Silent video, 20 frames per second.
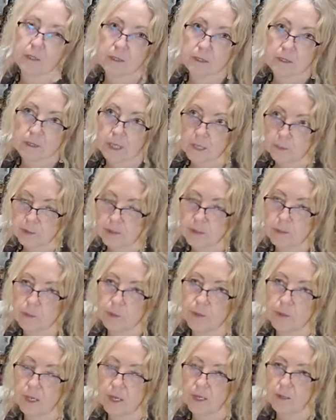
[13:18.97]

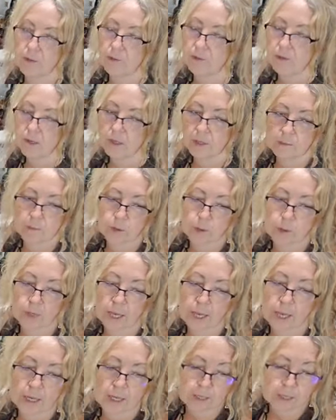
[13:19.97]
tablespoon of
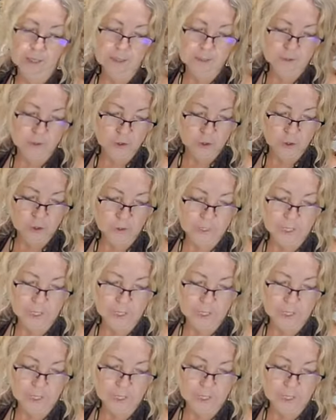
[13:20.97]
organic sugar